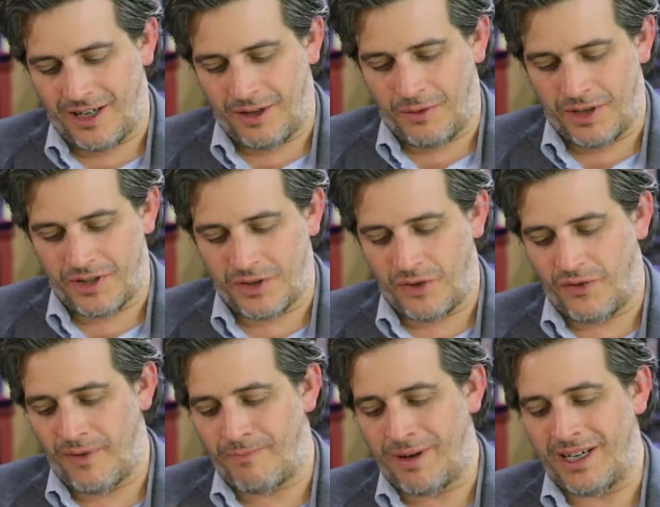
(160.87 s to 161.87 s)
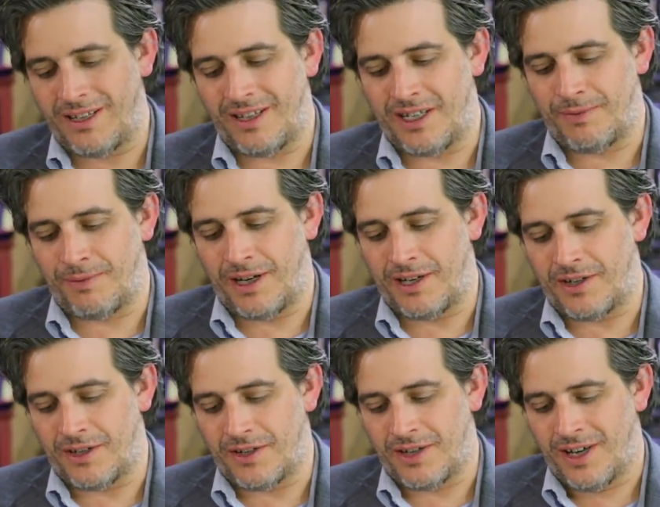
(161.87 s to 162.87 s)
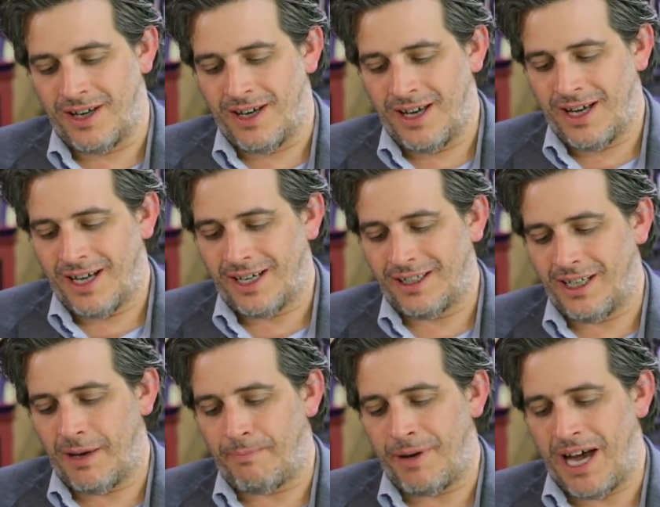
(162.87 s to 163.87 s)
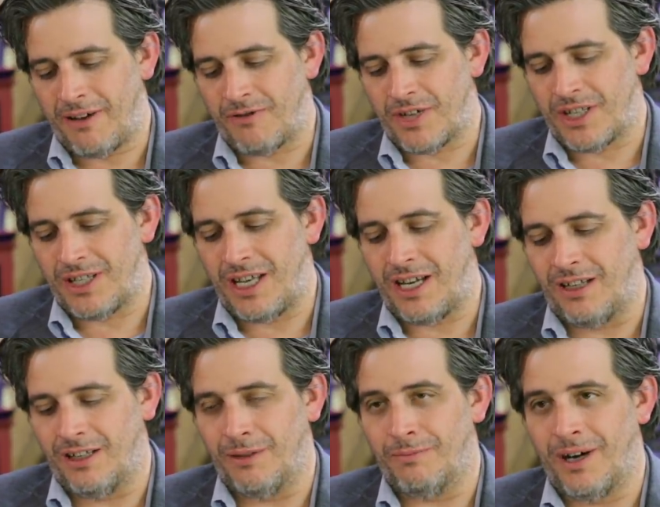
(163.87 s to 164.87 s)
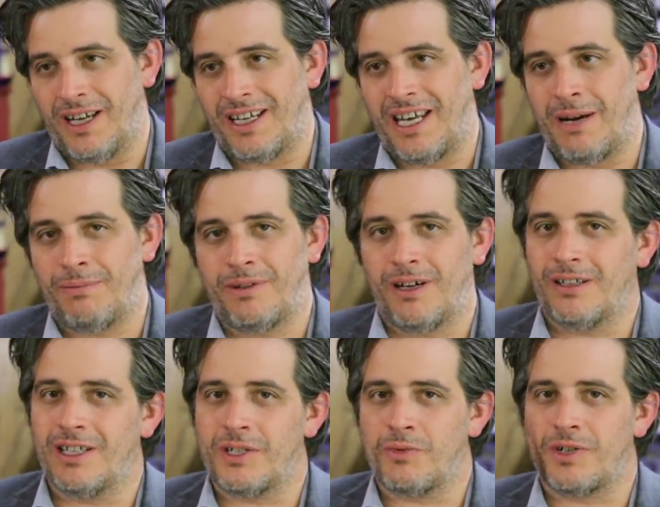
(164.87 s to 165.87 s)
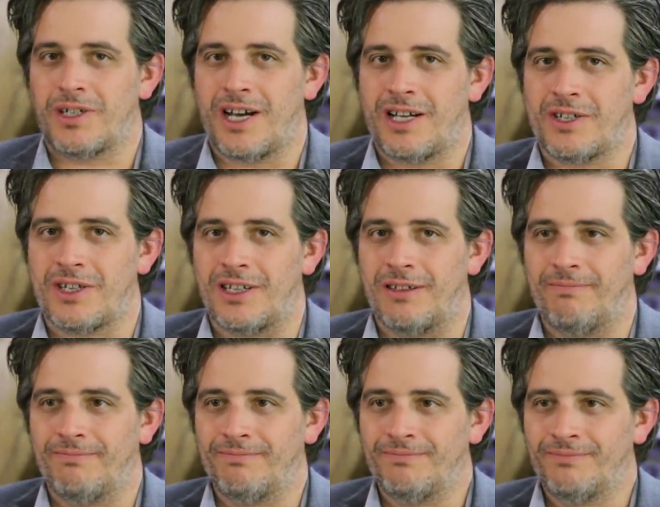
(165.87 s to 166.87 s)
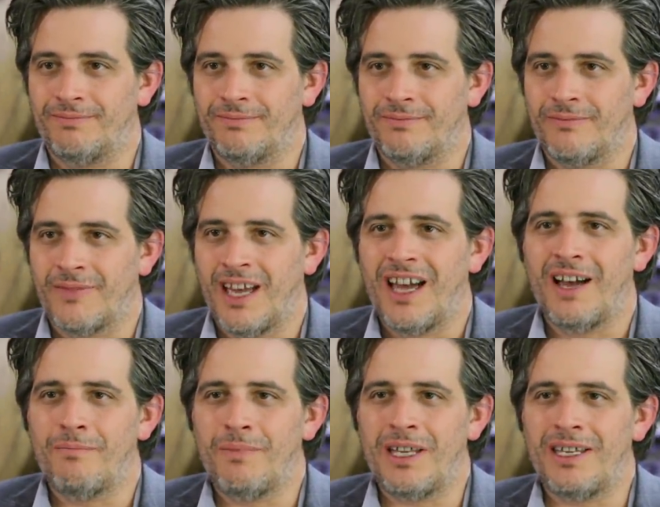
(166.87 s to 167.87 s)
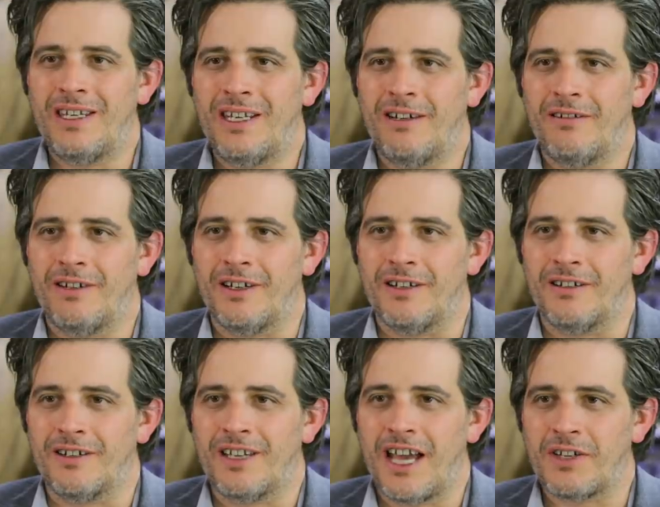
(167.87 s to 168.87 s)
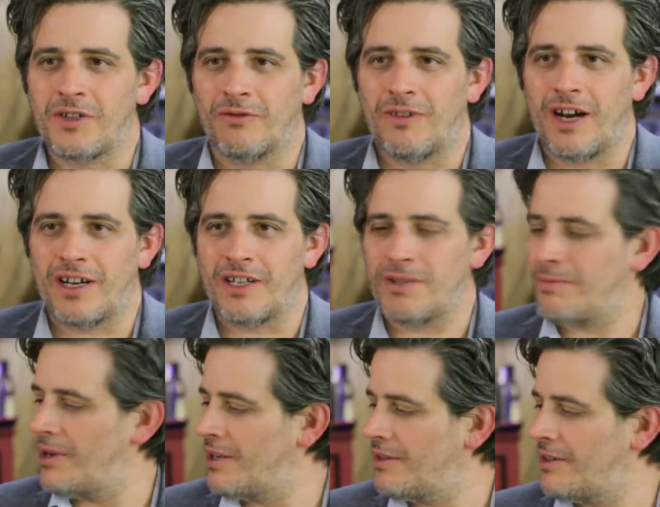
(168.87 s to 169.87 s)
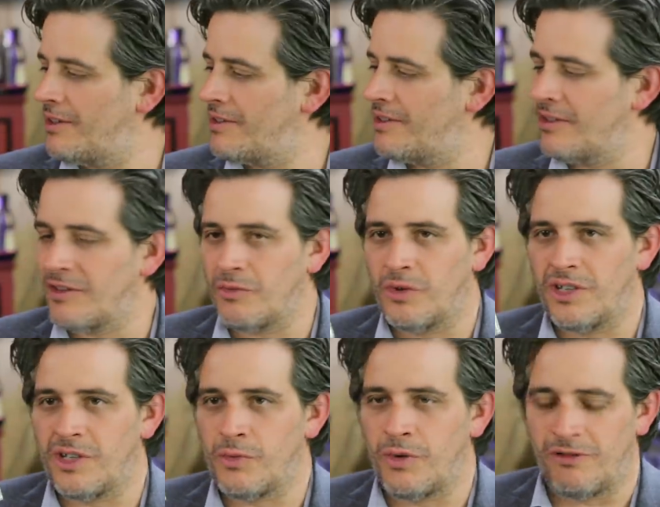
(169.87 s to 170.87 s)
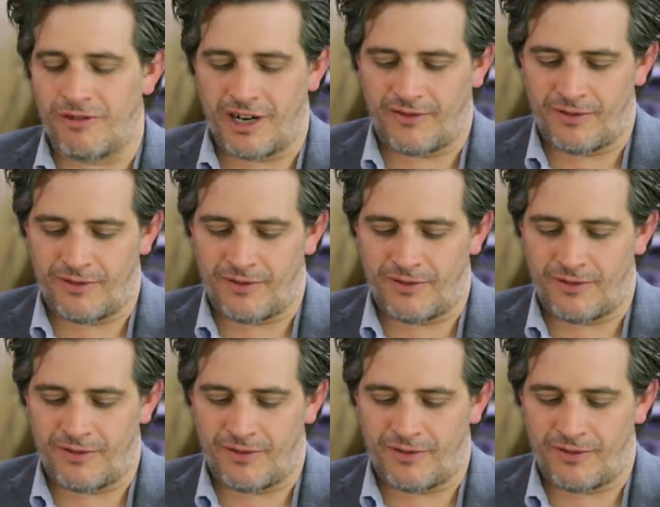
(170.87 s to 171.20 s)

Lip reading: And he wants to know if we've been to these places. "Cleopatra's Needle" by Camp Douglas, Wisconsin. Been near here. Castle Rock is by there. It's another one of these weird rock